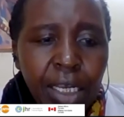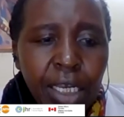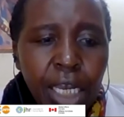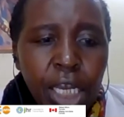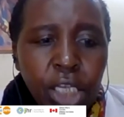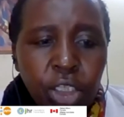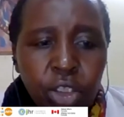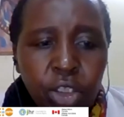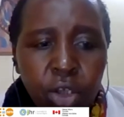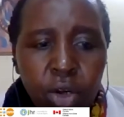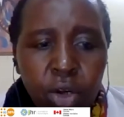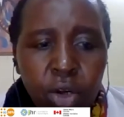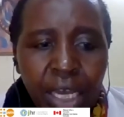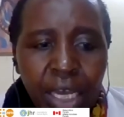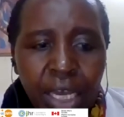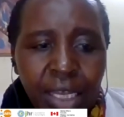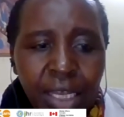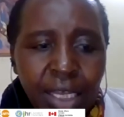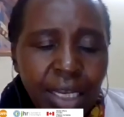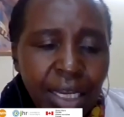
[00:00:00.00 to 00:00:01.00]
Nation,
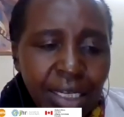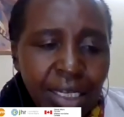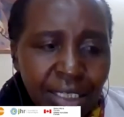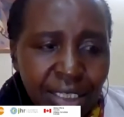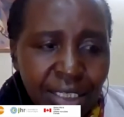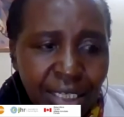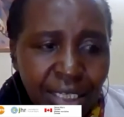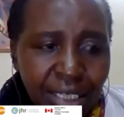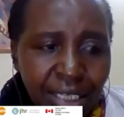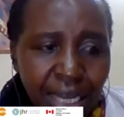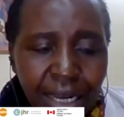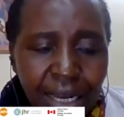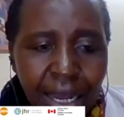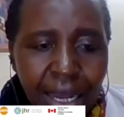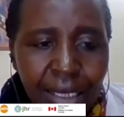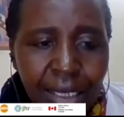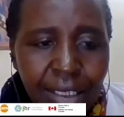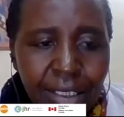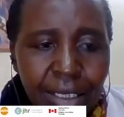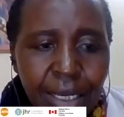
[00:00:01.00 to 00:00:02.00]
I think, and
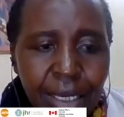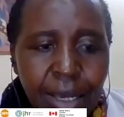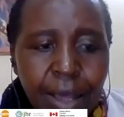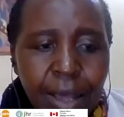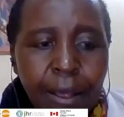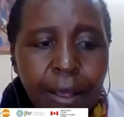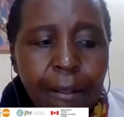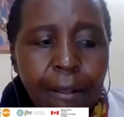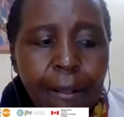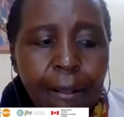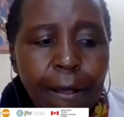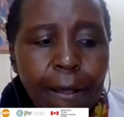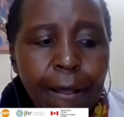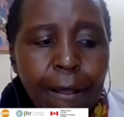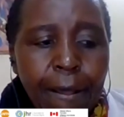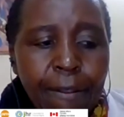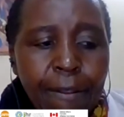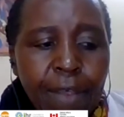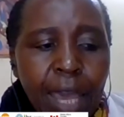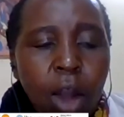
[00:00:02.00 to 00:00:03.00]
Standard,
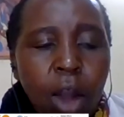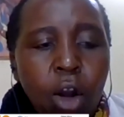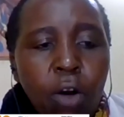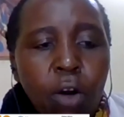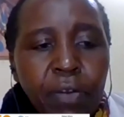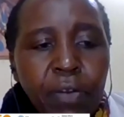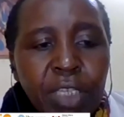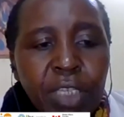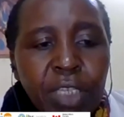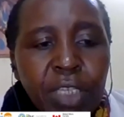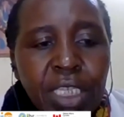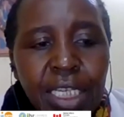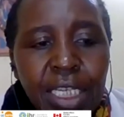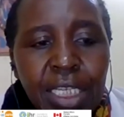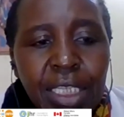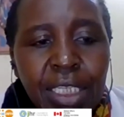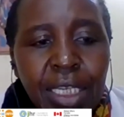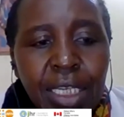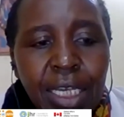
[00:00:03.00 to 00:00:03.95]
their offices,